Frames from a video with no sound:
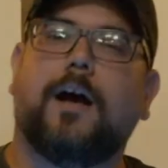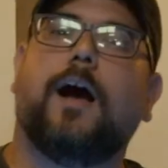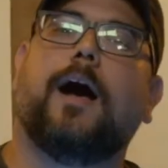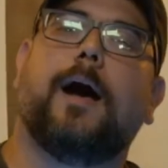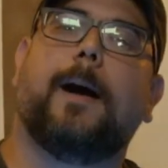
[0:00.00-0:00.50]

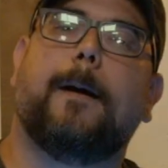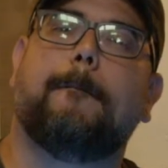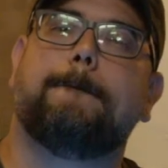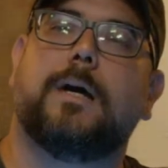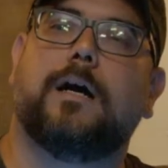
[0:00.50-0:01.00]

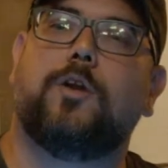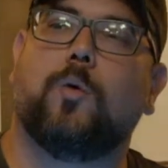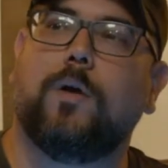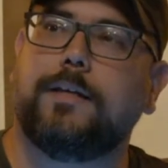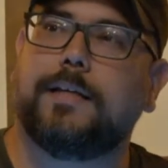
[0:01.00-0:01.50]

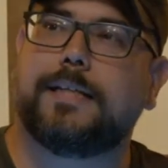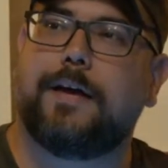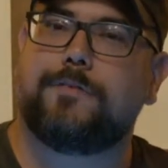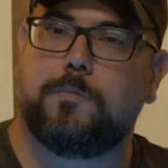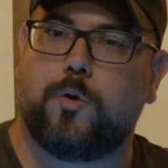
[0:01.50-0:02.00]
Nora doesn't
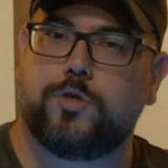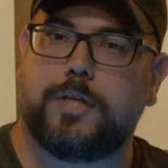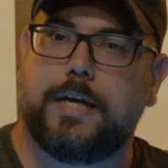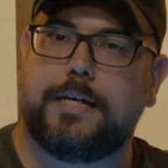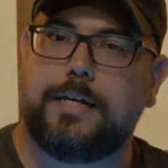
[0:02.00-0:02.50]
have an
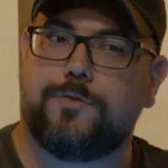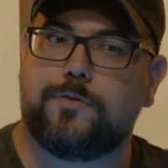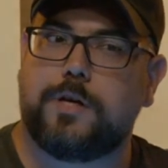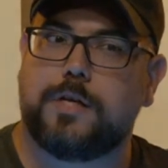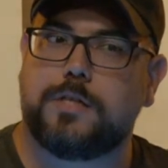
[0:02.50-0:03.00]
emoji, and neither
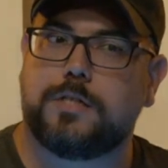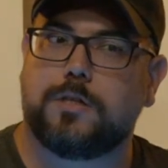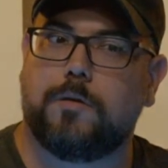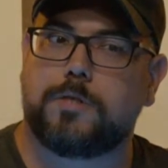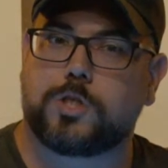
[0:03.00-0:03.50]
does
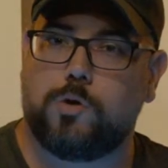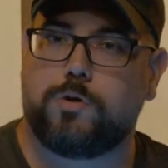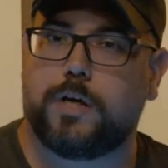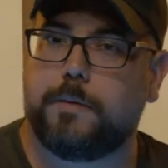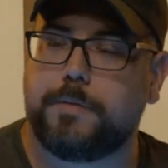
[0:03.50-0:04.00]

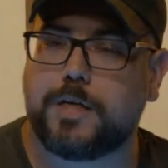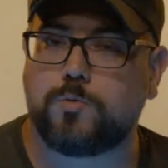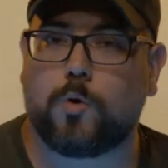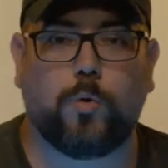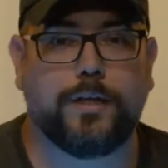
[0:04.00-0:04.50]
Muskoka, because
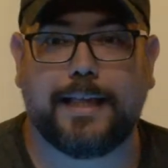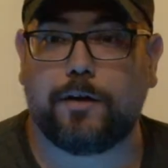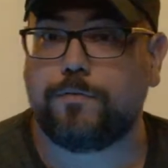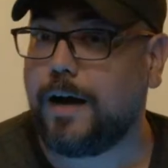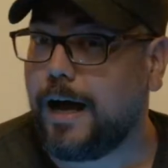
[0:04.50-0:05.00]
we're only
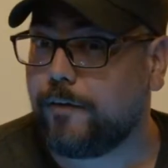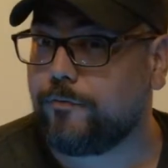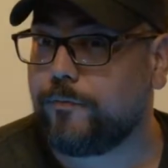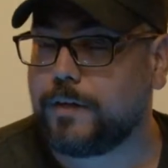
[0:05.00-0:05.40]
allowed 5.